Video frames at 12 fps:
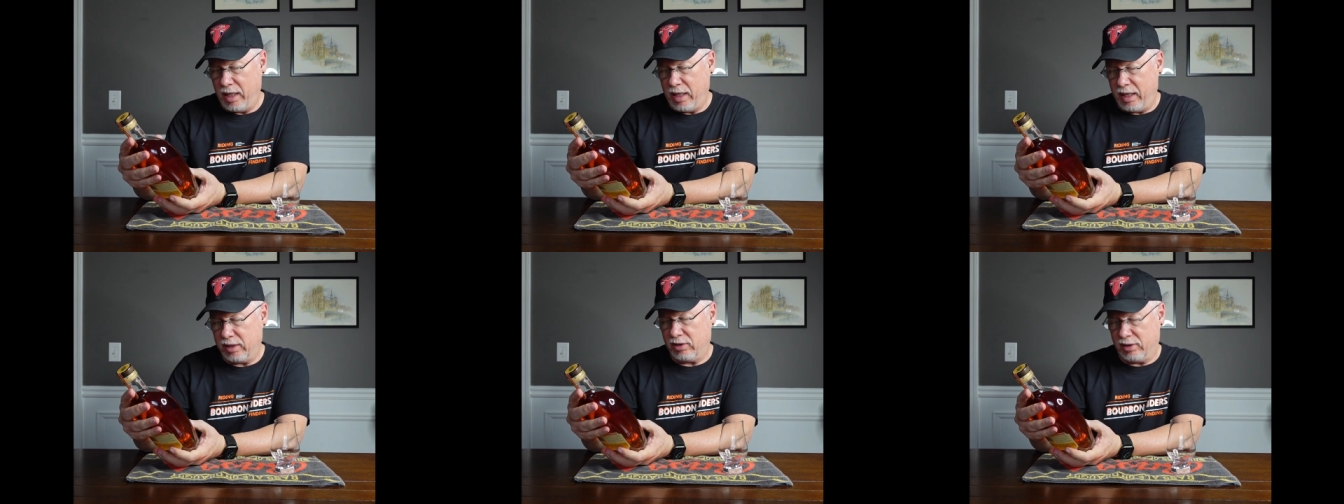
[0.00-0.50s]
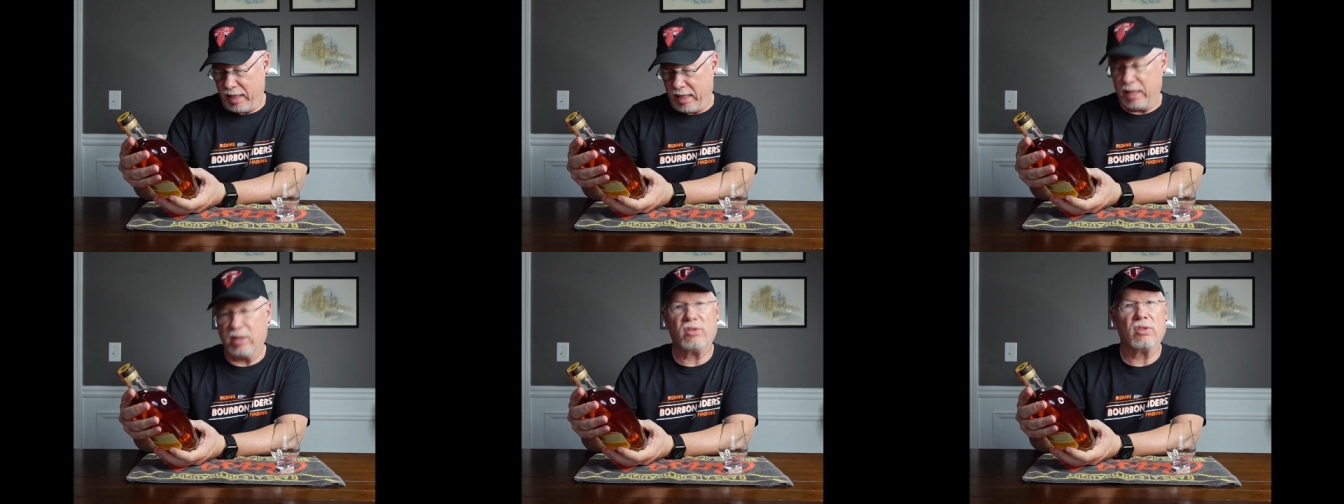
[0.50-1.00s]
It
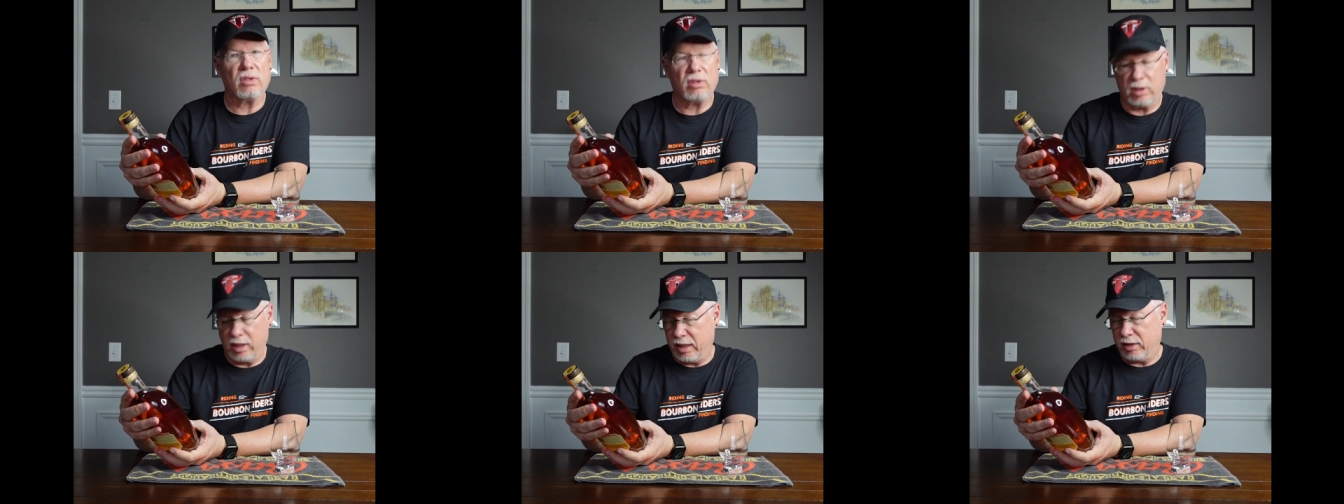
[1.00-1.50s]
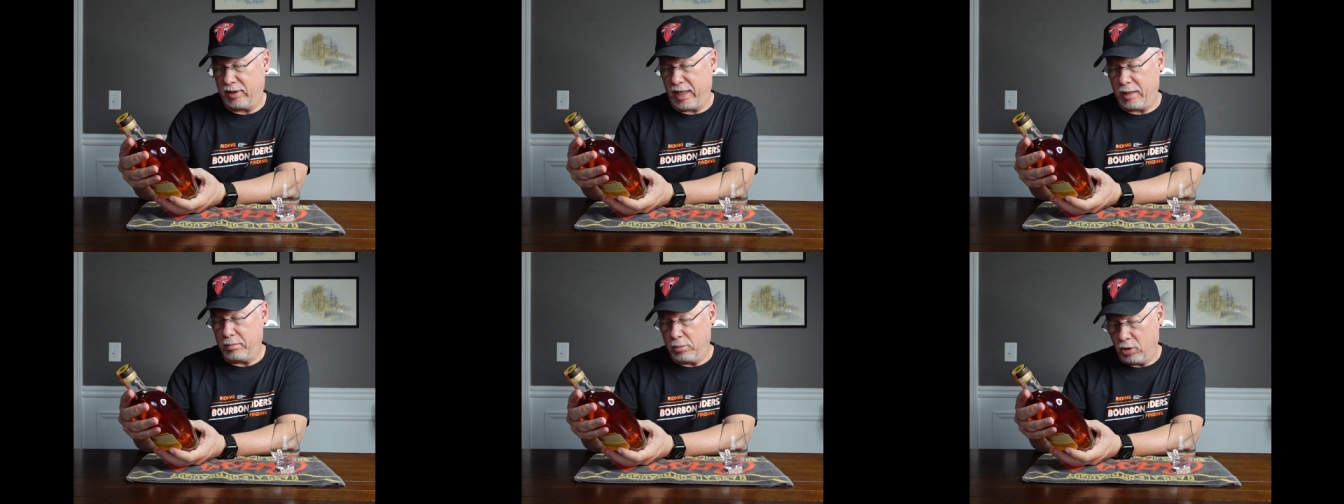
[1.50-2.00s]
says that it's
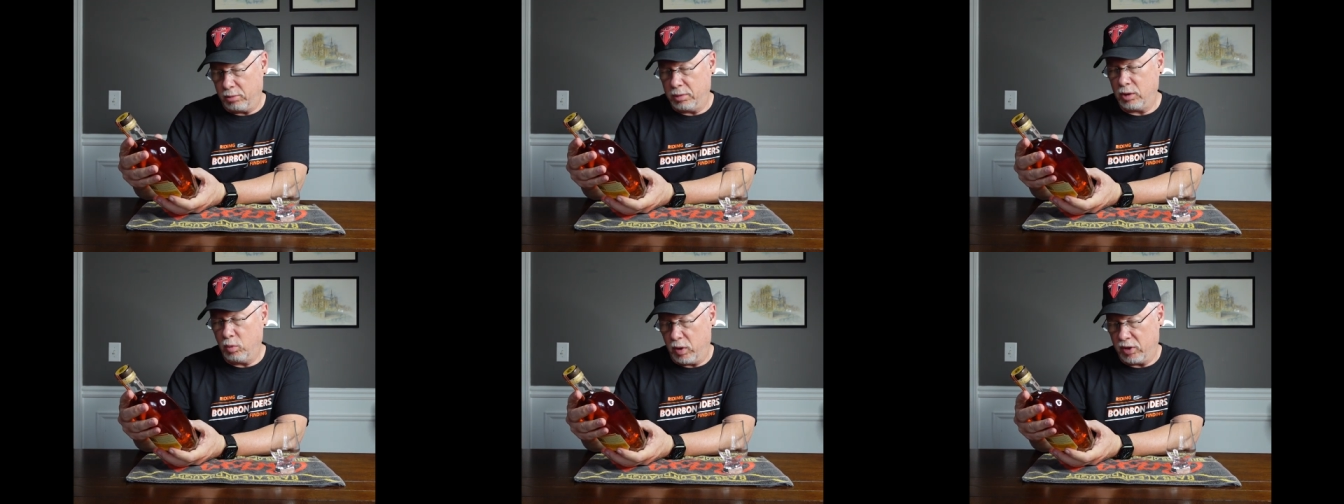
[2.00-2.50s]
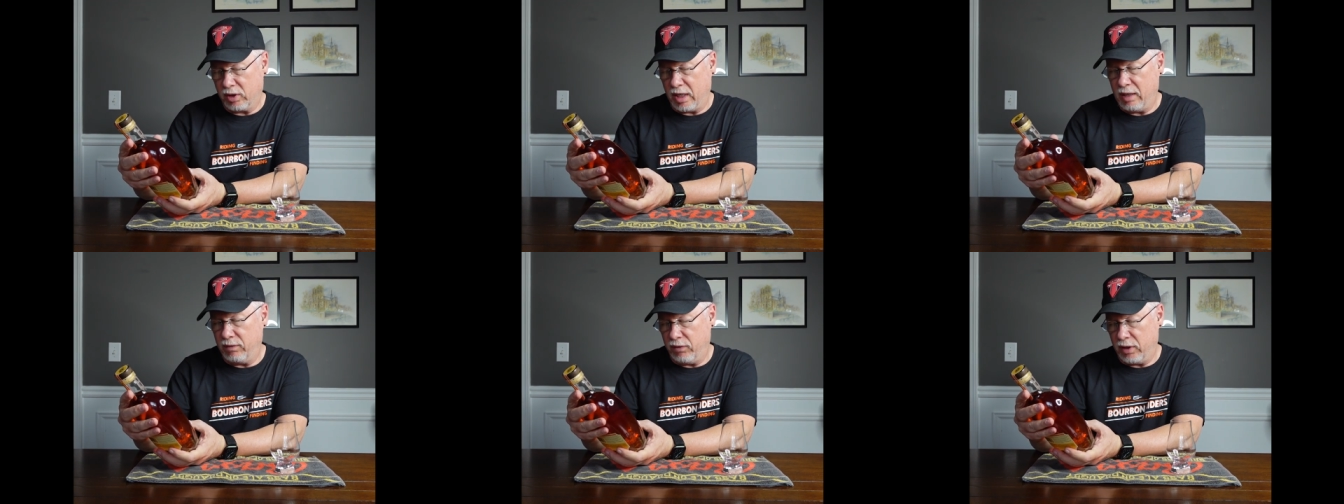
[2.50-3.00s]
a bourbon
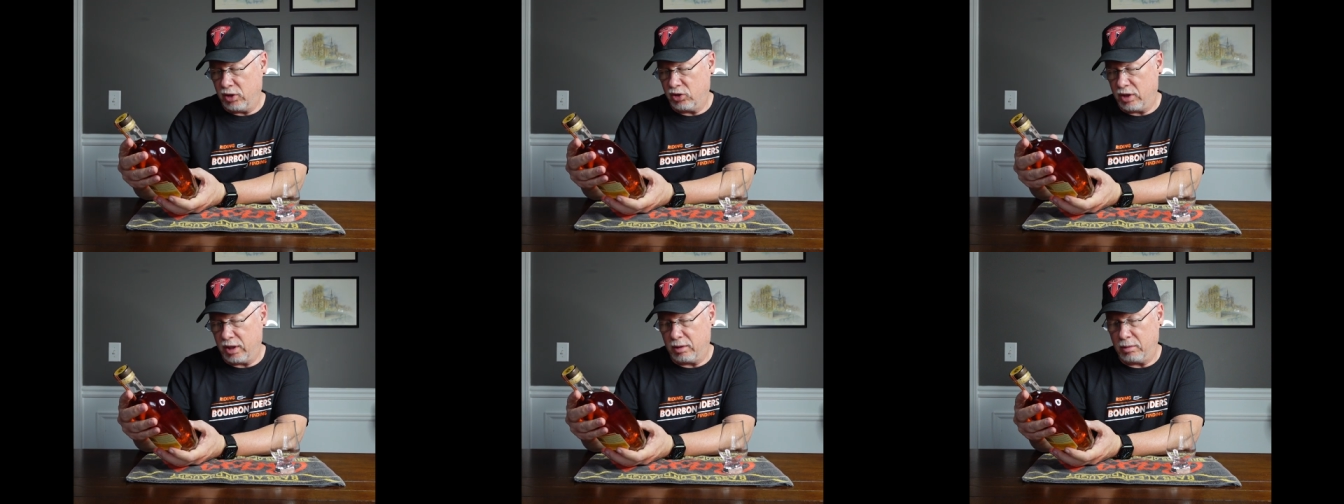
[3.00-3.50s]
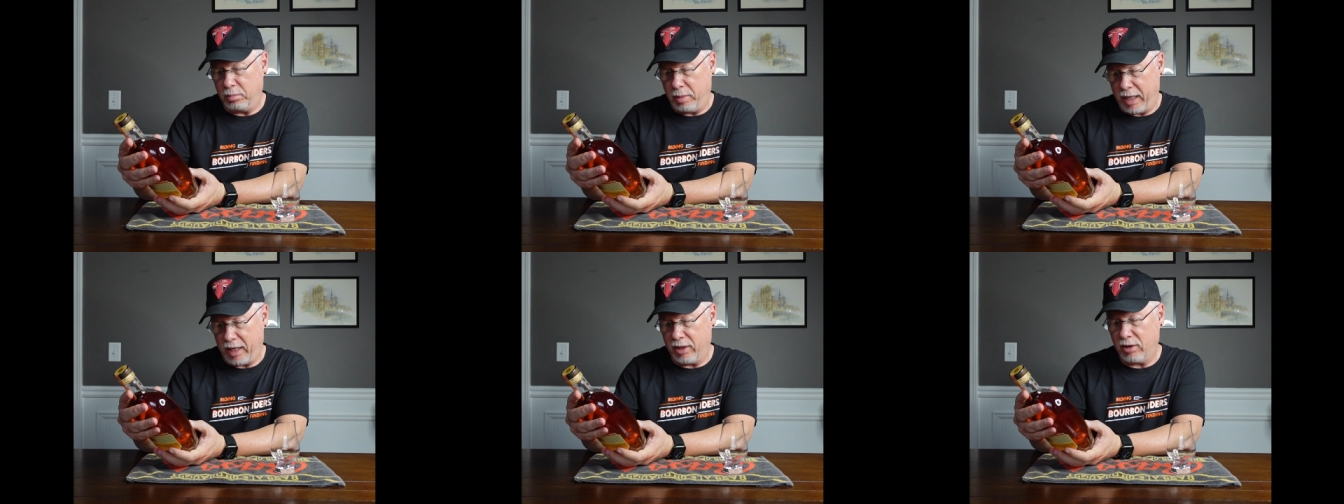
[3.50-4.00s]
whiskey finished in
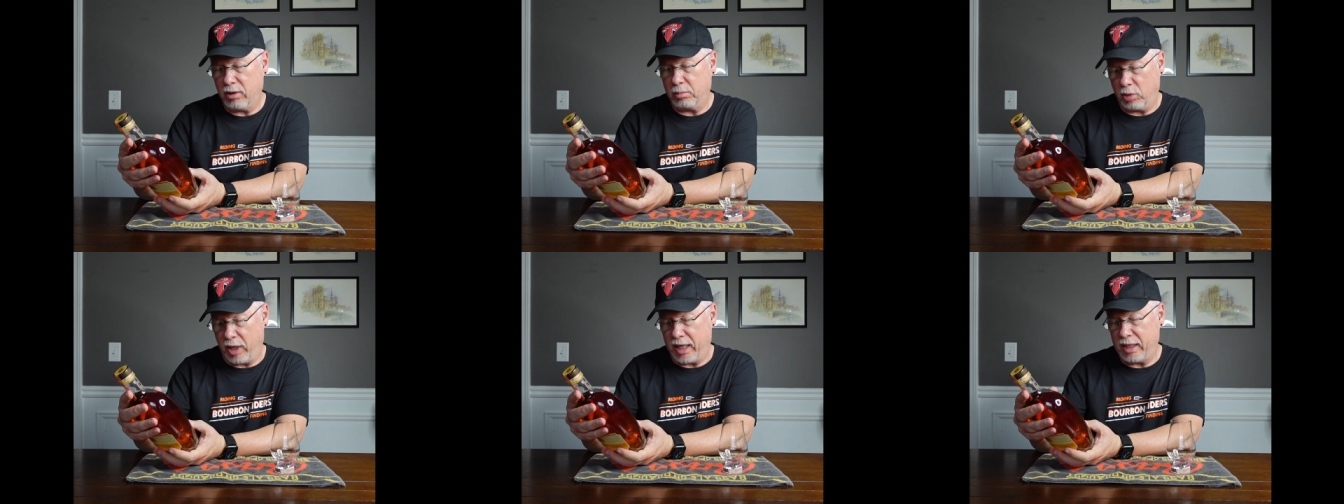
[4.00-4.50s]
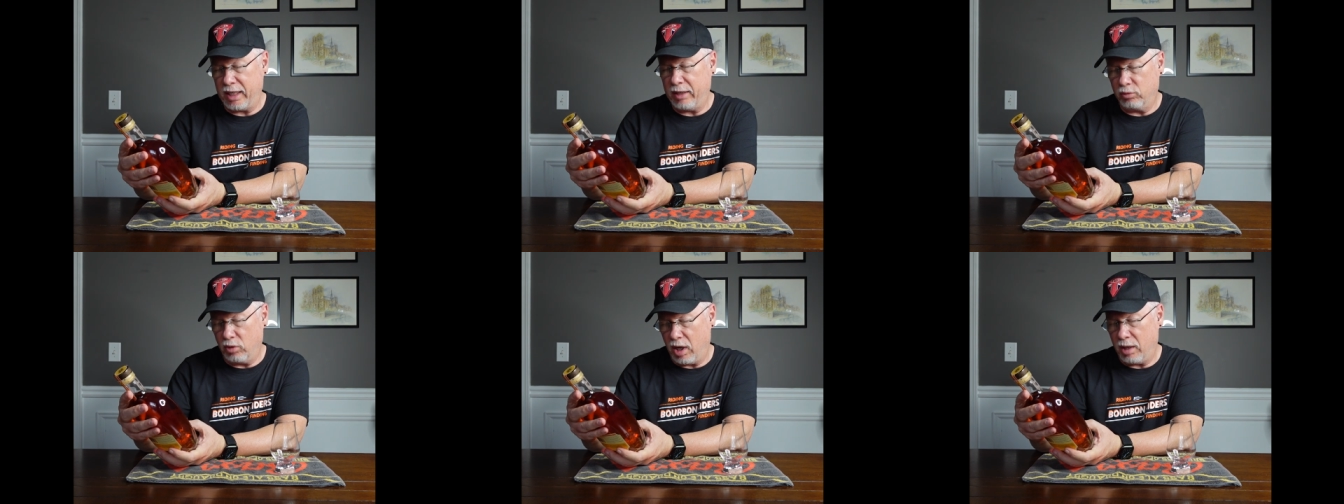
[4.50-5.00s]
pear, brandy,
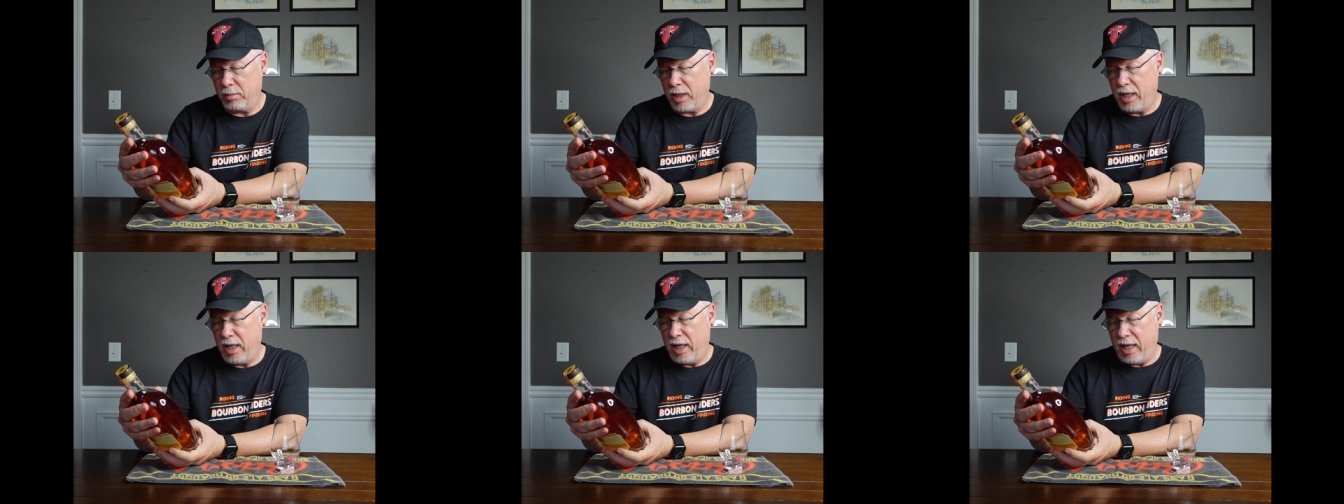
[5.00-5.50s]
rum,